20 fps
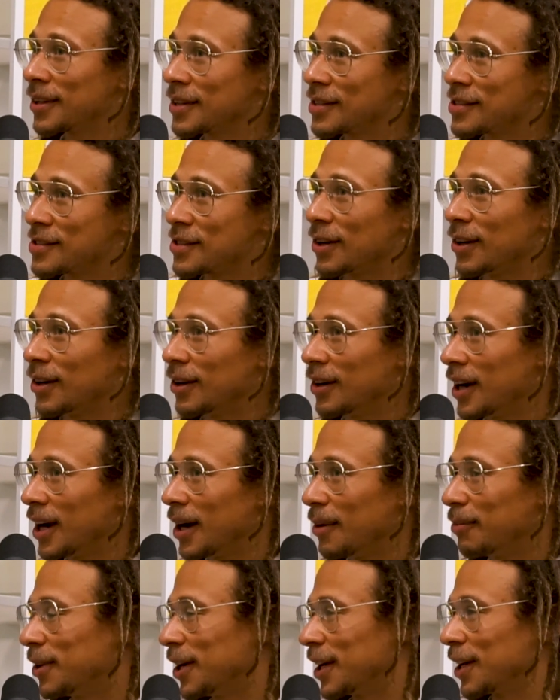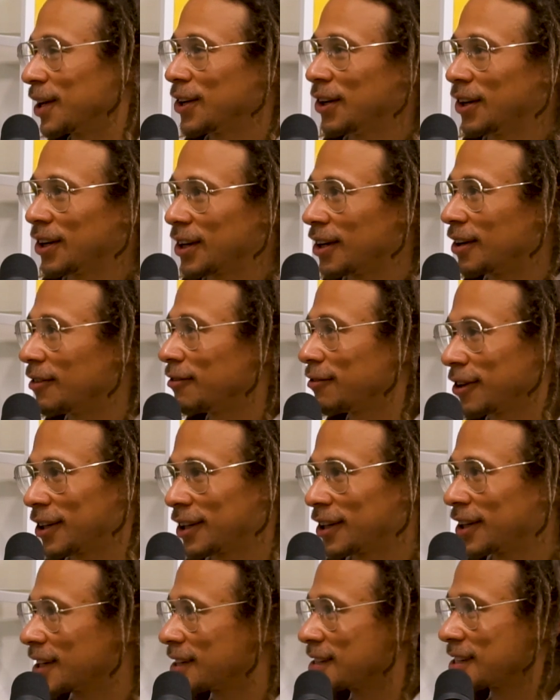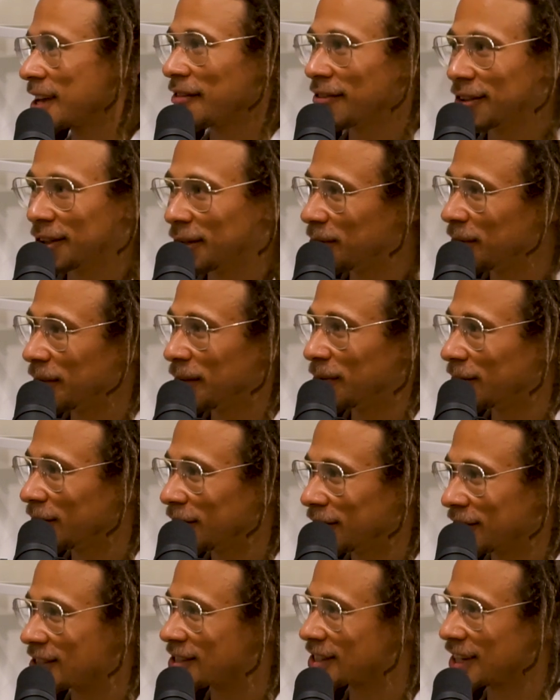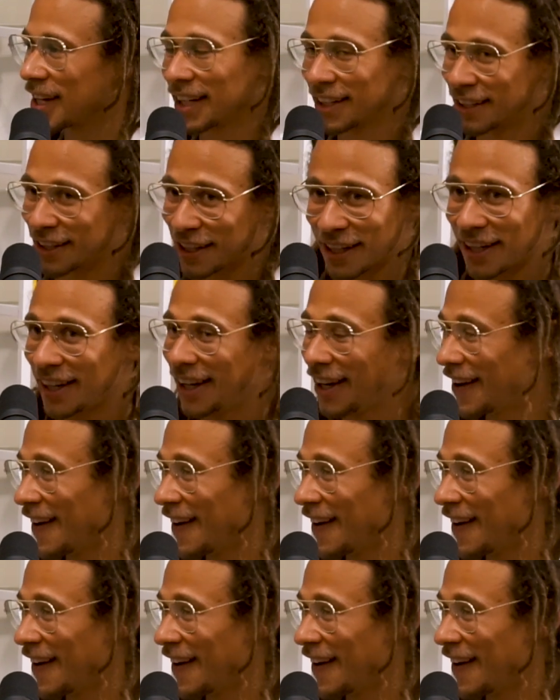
So I'm like cooking in front of like 70 people, just kind of like,